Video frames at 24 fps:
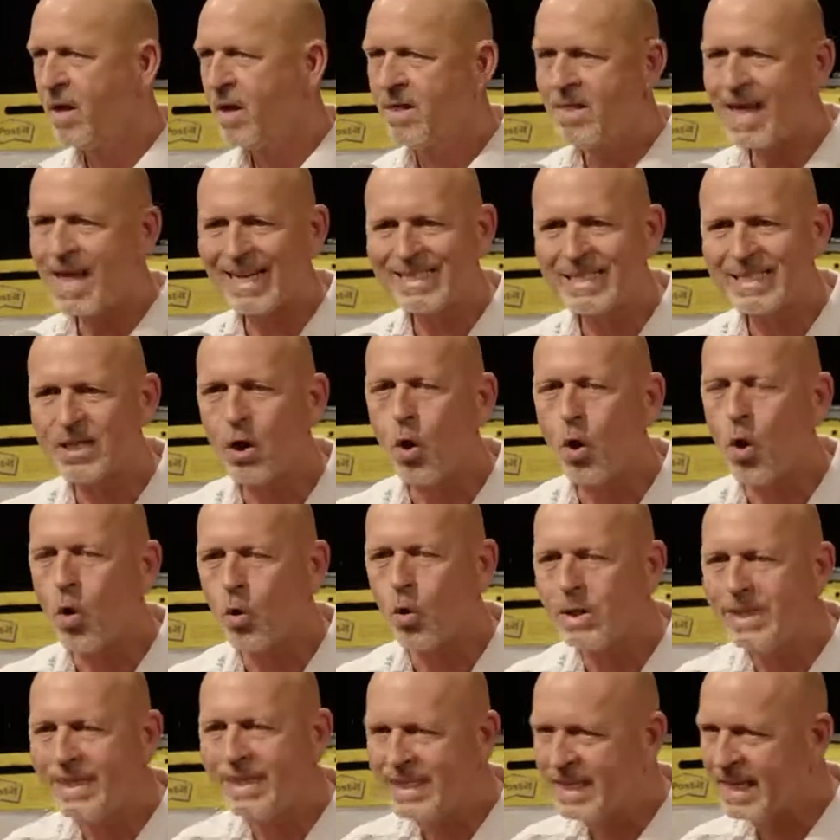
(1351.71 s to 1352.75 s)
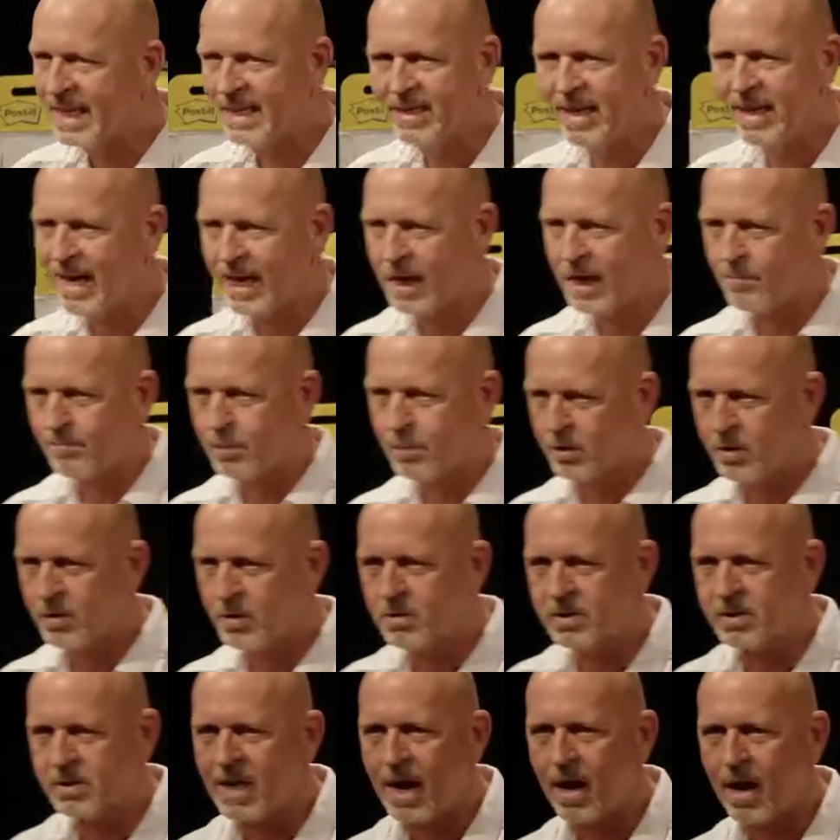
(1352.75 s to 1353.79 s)
That's the only thing they can
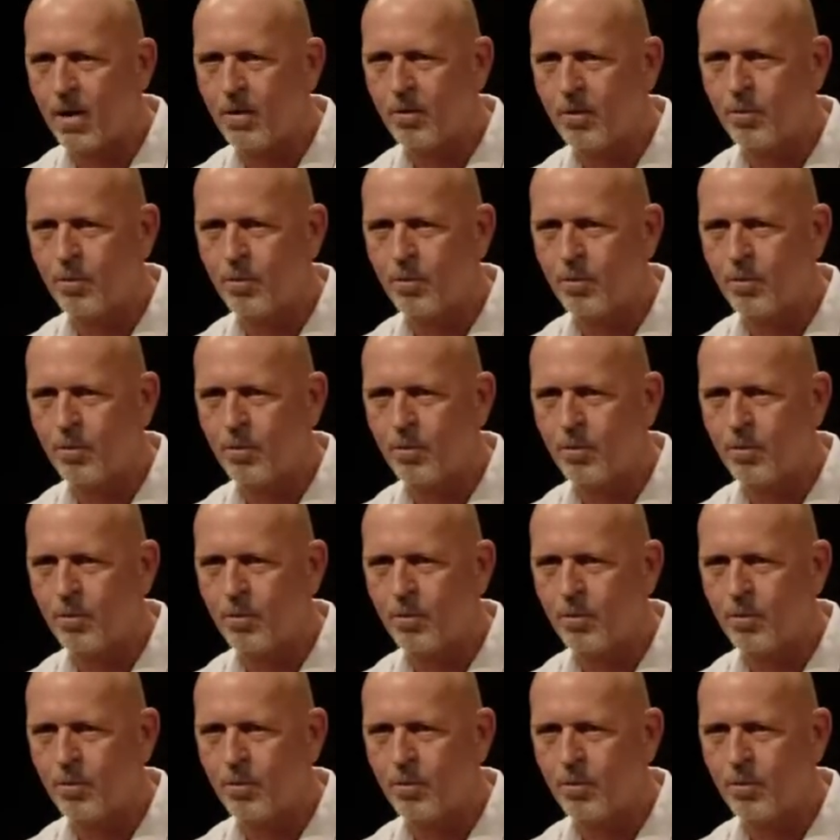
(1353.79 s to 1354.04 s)
produce now.